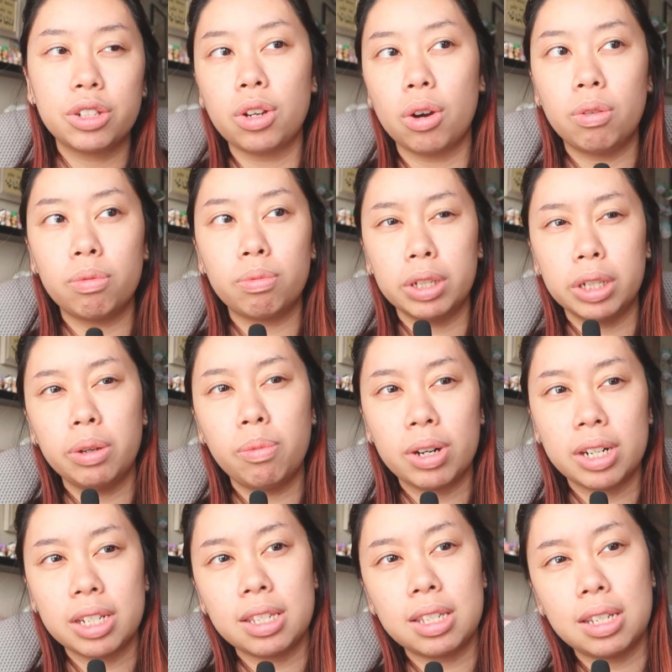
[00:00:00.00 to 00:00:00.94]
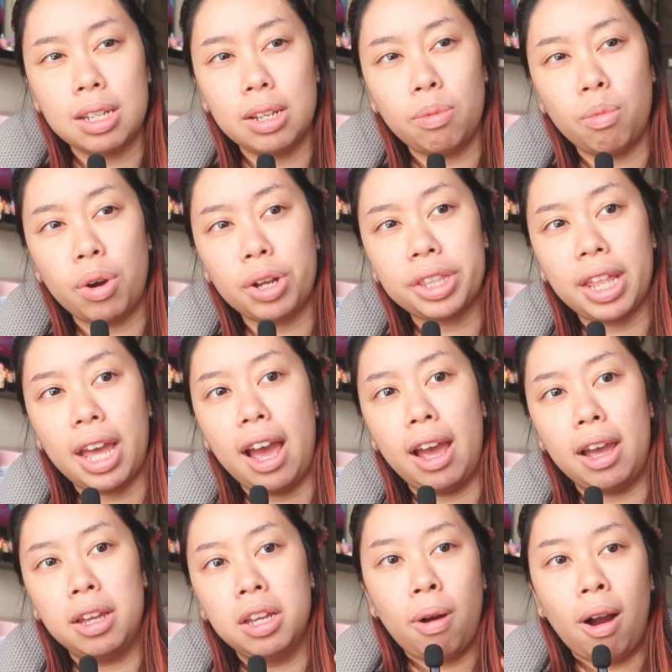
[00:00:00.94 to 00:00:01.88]
don't really want to see what
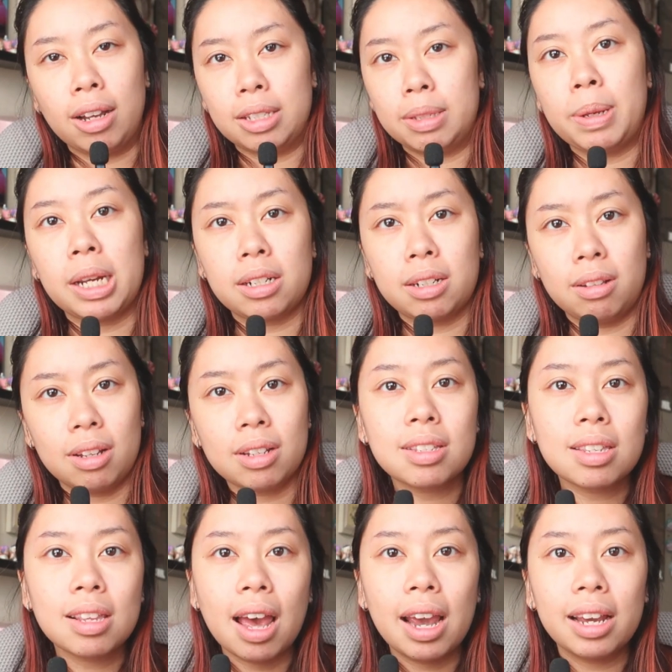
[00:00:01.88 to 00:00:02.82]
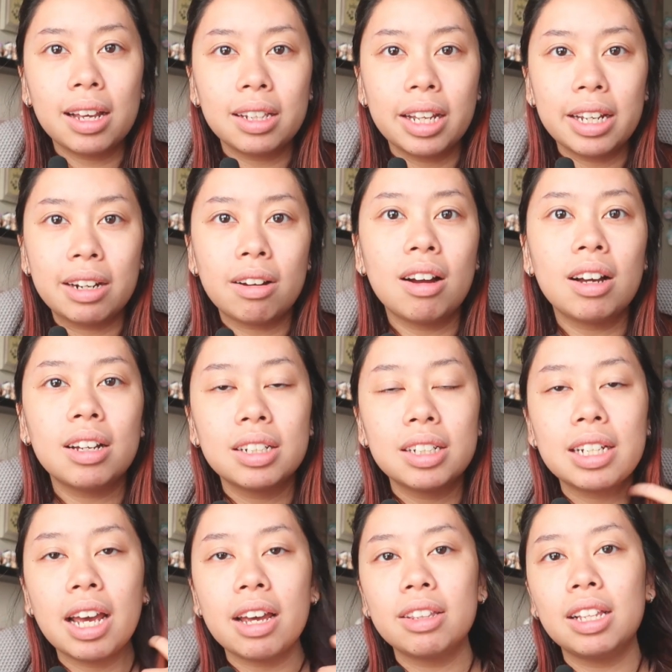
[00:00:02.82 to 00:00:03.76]
that prospect looks like later
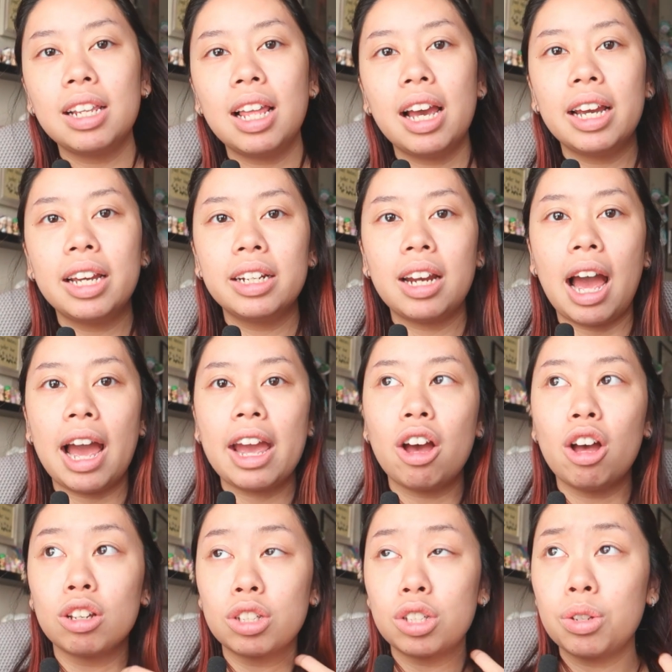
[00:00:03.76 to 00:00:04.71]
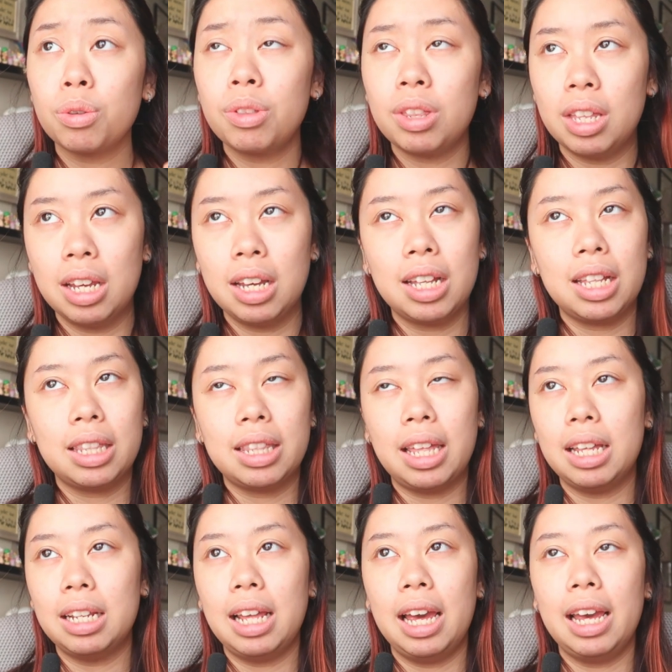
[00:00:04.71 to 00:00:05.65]
on down the line. I also think
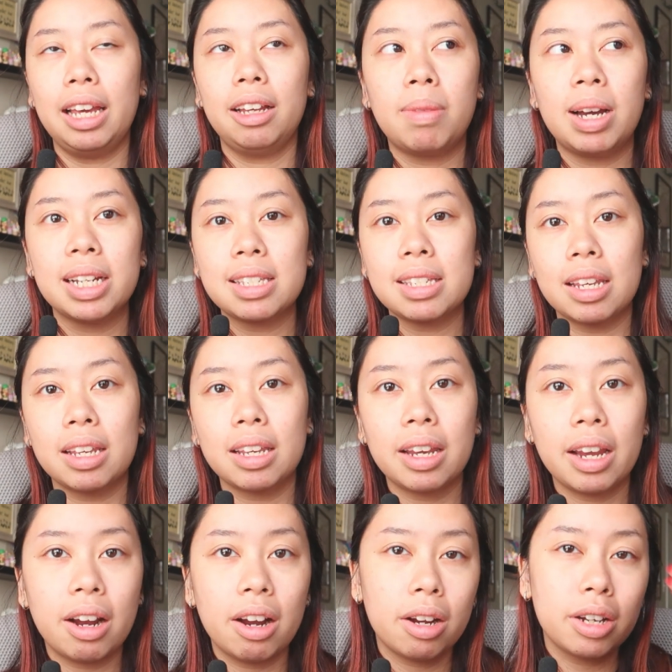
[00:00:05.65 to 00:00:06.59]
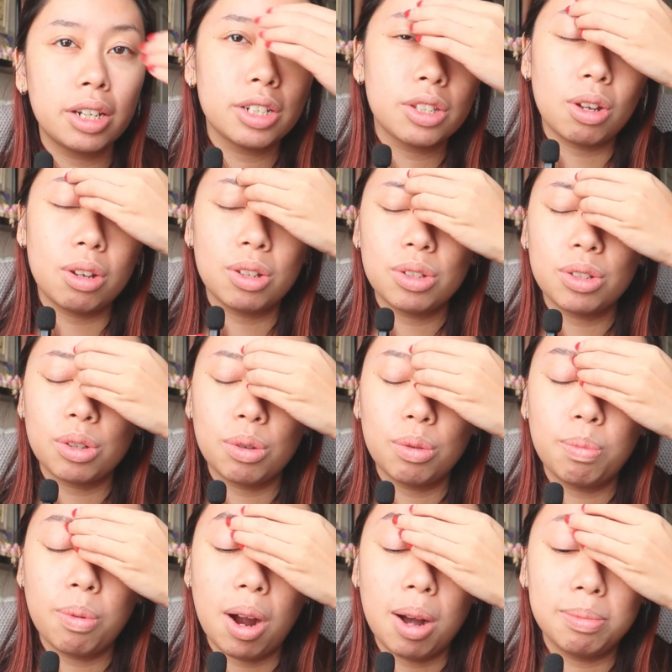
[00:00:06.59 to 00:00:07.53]
that like my skincare has also
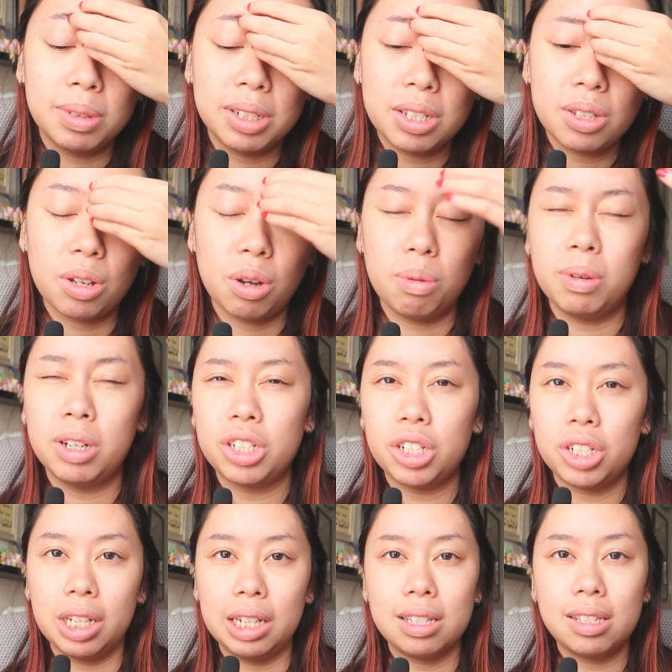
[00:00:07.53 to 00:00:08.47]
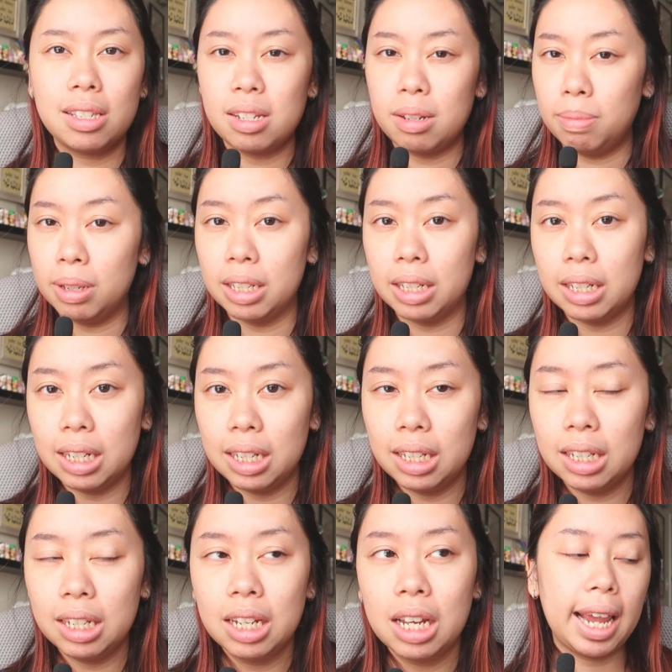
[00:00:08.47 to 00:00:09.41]
brought me so much like
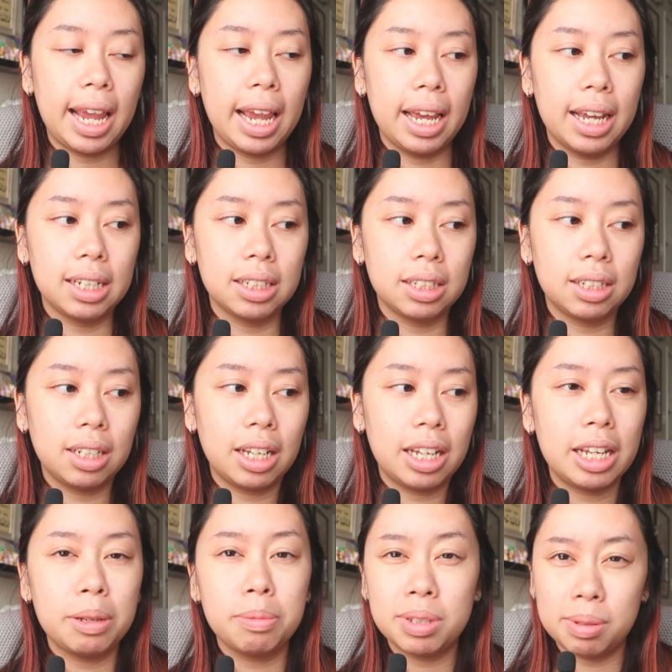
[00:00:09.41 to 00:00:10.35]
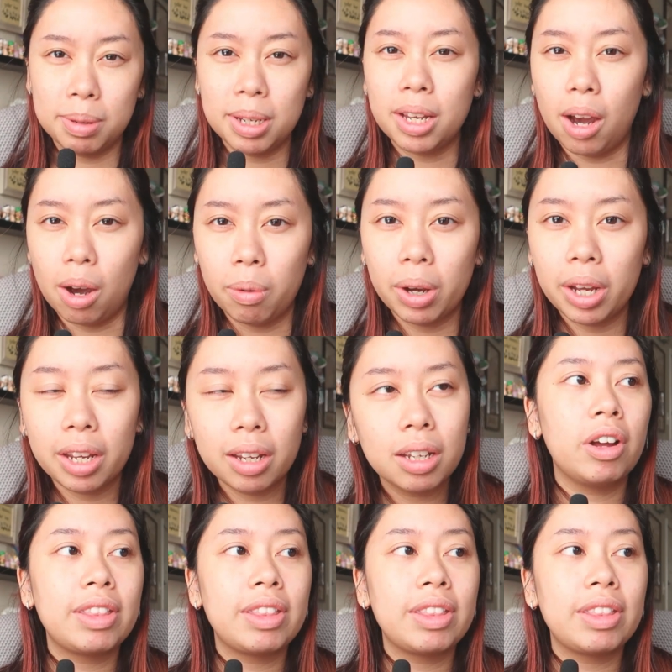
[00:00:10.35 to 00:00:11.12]
stability and keeps me going.